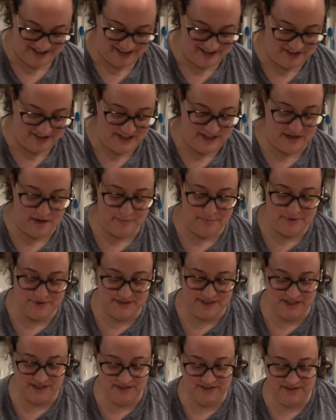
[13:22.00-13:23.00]
Cleanup
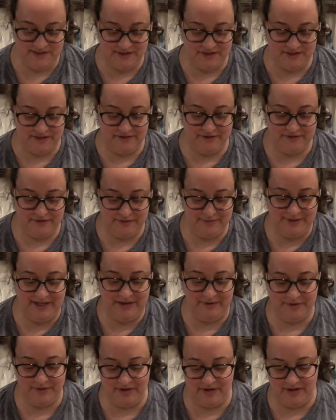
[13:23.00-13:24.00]
is easier for
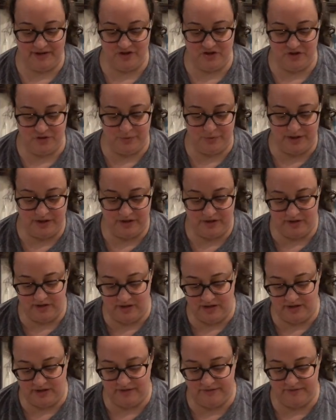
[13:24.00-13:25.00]
me when I do wear
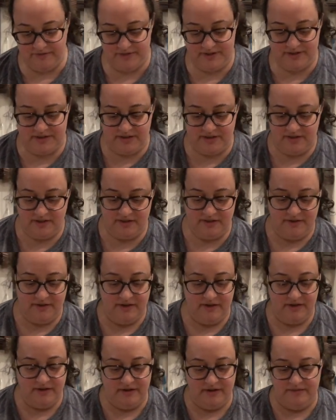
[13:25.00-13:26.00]
gloves.
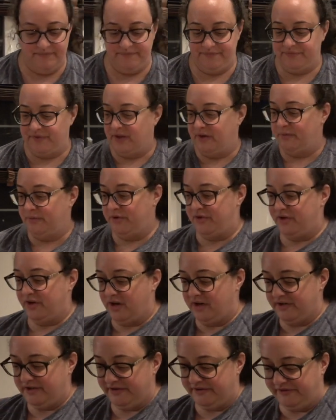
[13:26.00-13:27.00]
With
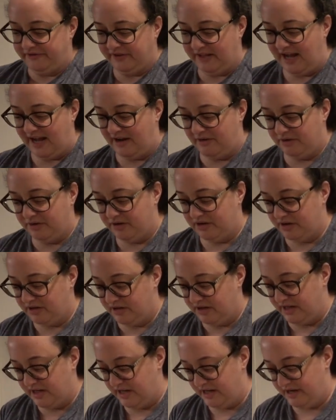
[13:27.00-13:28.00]
all the
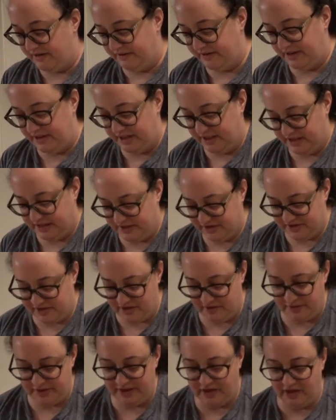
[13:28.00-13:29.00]
flour and everything that's
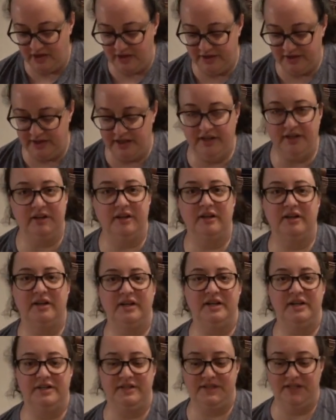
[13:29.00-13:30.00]
going on here,
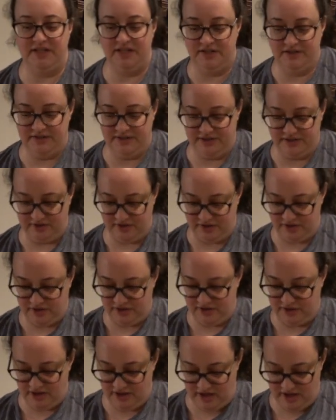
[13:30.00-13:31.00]
it's easier.